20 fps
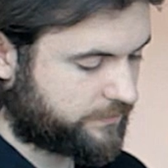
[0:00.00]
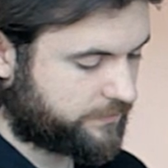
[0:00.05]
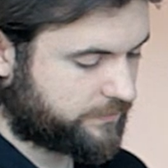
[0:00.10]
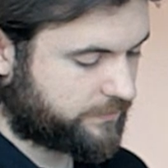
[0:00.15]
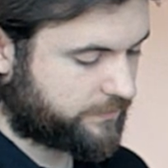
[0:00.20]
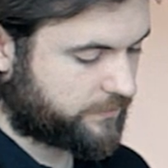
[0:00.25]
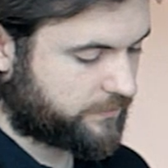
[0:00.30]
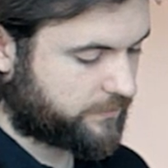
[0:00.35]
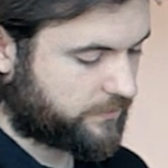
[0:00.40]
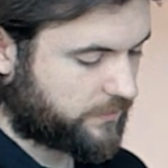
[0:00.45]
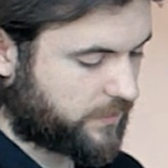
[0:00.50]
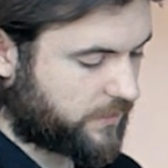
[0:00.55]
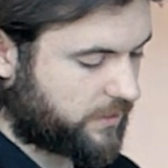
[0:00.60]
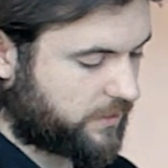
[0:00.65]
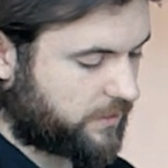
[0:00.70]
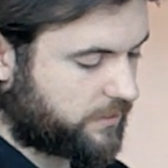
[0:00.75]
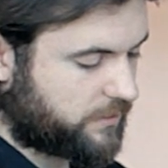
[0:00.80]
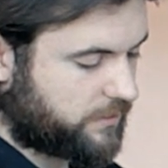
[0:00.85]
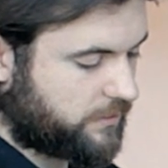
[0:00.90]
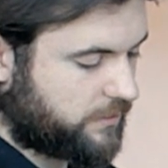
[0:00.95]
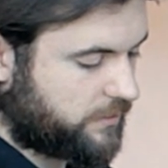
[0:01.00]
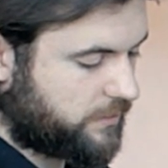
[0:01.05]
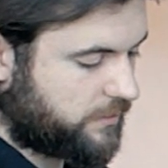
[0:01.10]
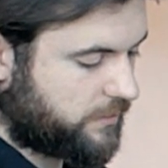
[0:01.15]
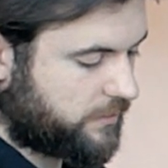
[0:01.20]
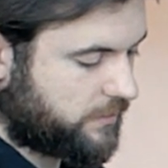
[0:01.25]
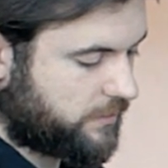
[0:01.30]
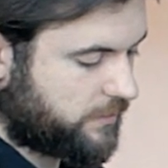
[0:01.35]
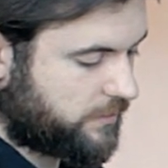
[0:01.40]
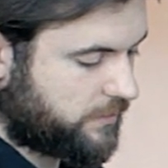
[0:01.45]

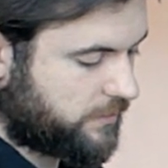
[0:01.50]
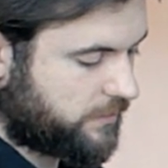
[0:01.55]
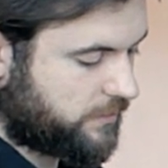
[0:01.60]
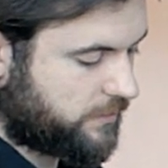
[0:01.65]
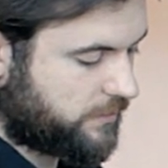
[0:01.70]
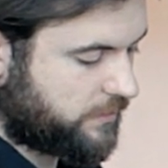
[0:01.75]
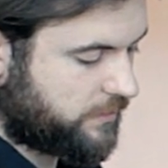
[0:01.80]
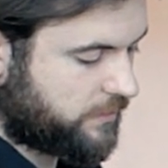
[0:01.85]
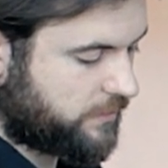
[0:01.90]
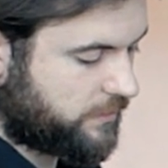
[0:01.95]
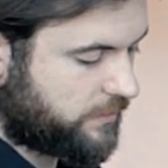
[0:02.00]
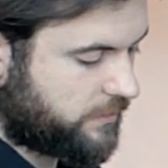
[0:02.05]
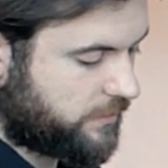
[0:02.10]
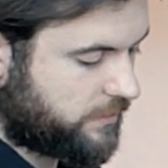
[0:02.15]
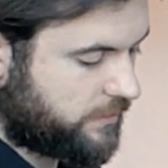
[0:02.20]
(no one is talking)